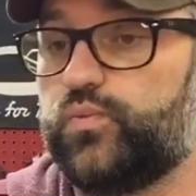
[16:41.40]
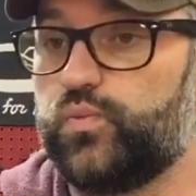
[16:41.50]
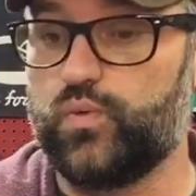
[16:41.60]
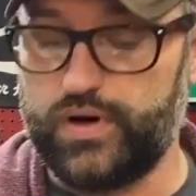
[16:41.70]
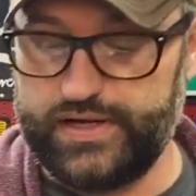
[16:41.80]

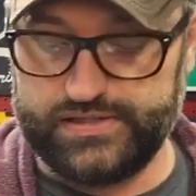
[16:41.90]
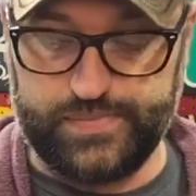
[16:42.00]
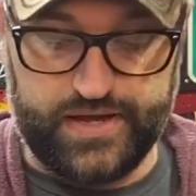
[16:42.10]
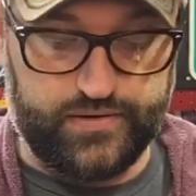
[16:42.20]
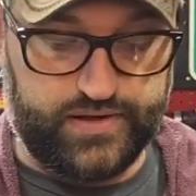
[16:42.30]
one is
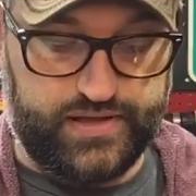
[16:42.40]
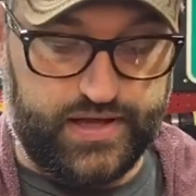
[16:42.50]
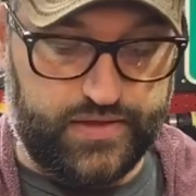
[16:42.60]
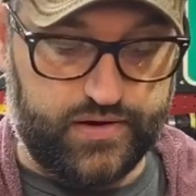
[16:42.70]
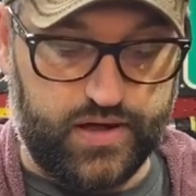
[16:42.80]
better than the
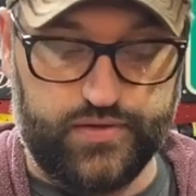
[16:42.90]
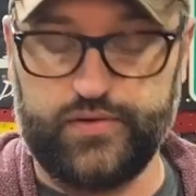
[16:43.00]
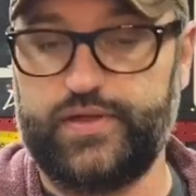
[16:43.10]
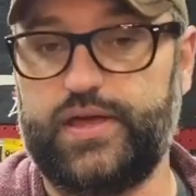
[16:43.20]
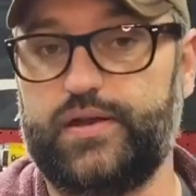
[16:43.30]
other, other
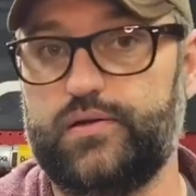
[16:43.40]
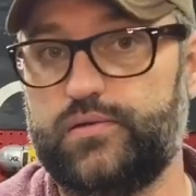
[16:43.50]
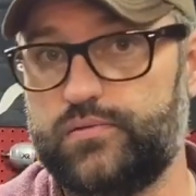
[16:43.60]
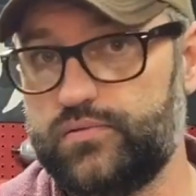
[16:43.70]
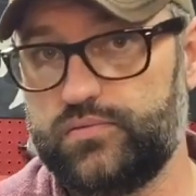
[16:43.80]
than
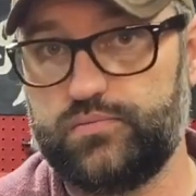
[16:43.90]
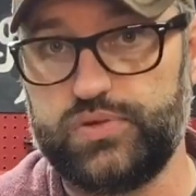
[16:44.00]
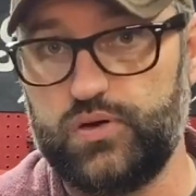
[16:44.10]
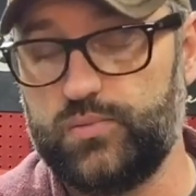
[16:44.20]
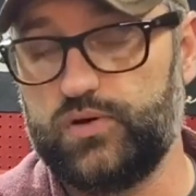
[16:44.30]

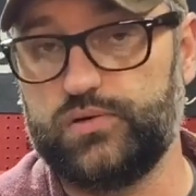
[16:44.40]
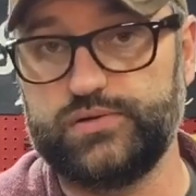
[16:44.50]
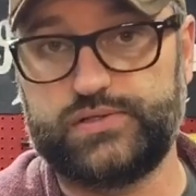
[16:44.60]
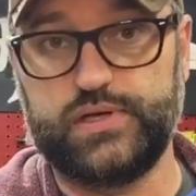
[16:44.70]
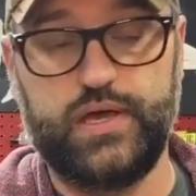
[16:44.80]
blow
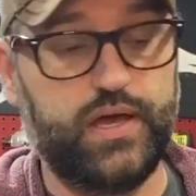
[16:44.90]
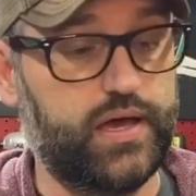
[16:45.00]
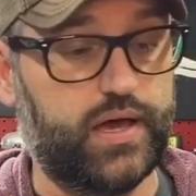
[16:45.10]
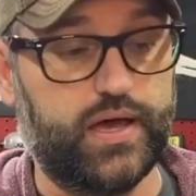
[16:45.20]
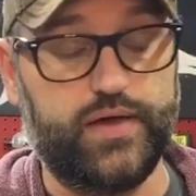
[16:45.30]
molds.
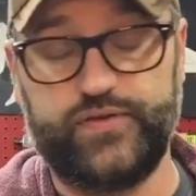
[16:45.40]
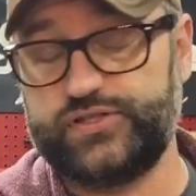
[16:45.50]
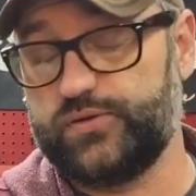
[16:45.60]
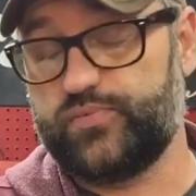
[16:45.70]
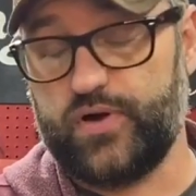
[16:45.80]
Uh, if it's
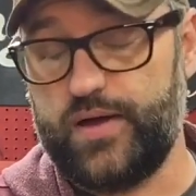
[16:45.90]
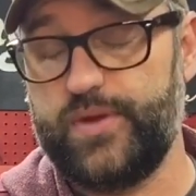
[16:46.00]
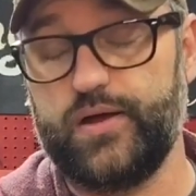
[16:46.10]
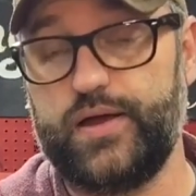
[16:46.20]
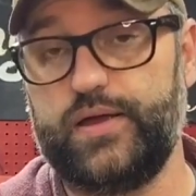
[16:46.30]
your
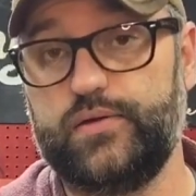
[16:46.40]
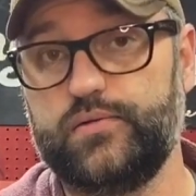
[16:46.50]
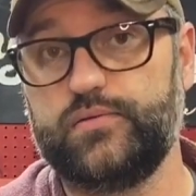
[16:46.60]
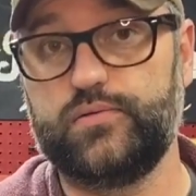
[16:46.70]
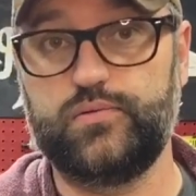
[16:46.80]
primary
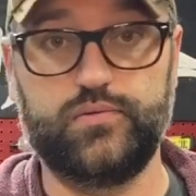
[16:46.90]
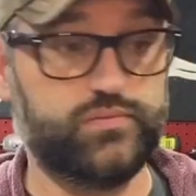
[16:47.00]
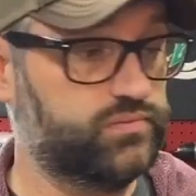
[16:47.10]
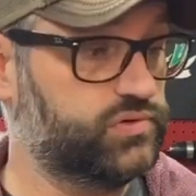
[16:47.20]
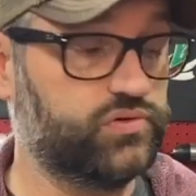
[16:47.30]

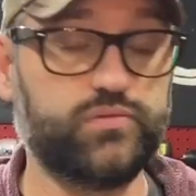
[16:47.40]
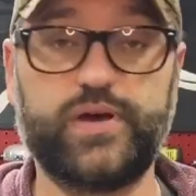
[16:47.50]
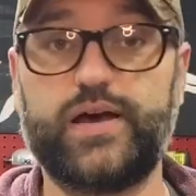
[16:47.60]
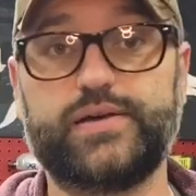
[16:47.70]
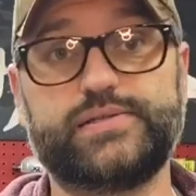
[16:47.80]

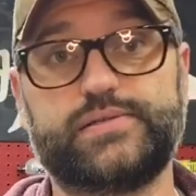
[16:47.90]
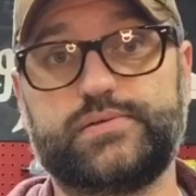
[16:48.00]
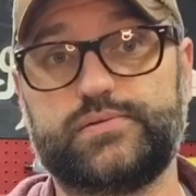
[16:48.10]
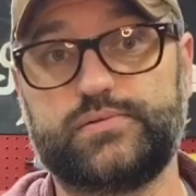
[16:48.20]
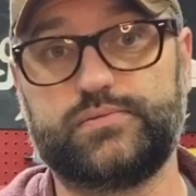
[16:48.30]
toolbox,
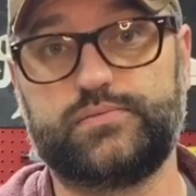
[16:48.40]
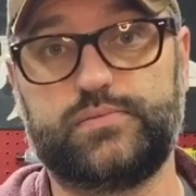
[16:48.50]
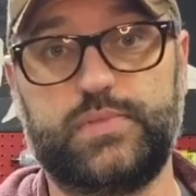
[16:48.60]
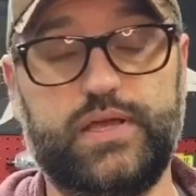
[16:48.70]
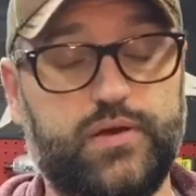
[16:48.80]

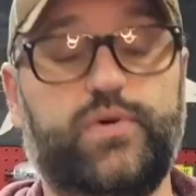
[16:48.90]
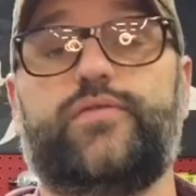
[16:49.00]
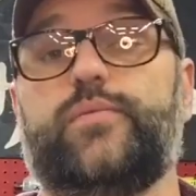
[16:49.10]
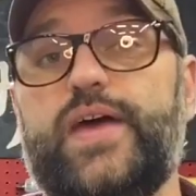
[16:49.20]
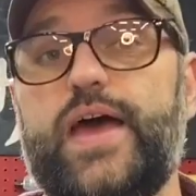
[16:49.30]
get away
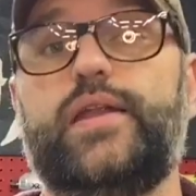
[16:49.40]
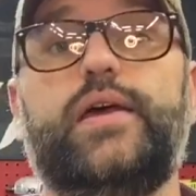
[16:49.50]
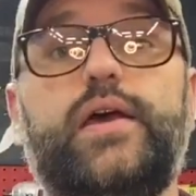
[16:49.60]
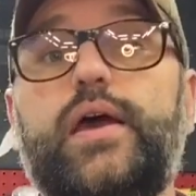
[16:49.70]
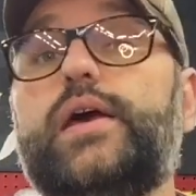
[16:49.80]
from that
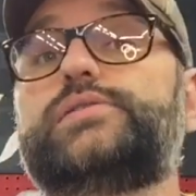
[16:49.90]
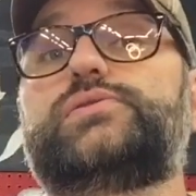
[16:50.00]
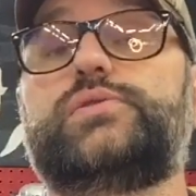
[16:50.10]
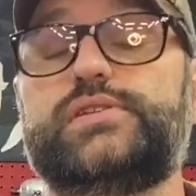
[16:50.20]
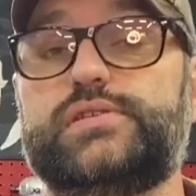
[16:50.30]
as
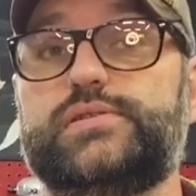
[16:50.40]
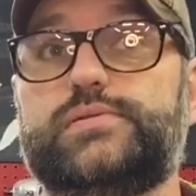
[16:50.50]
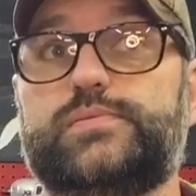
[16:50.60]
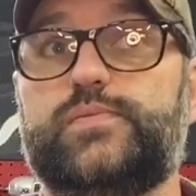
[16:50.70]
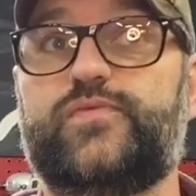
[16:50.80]
soon as is
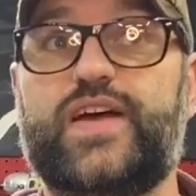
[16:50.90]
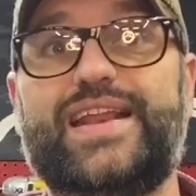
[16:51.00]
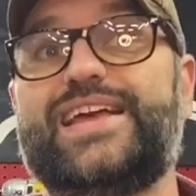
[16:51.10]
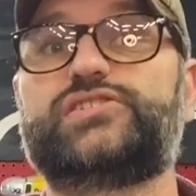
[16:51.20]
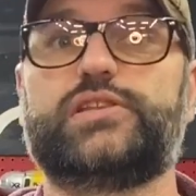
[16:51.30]

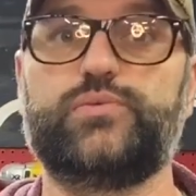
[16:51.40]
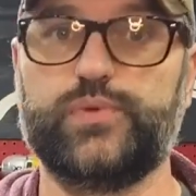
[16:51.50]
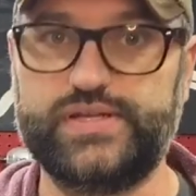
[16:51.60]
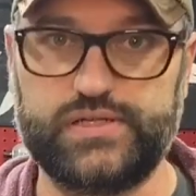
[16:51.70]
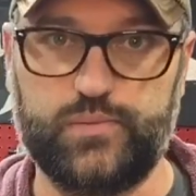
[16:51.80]
financially
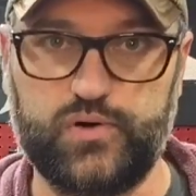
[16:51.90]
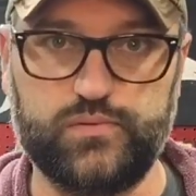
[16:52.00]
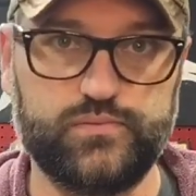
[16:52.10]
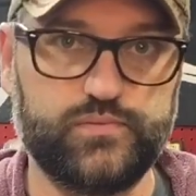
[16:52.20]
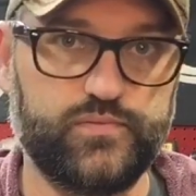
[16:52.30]
reasonable
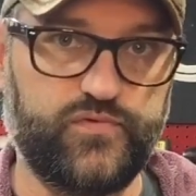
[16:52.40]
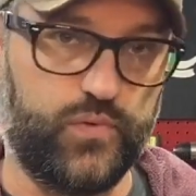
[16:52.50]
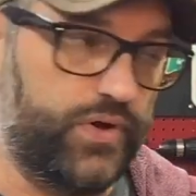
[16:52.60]
for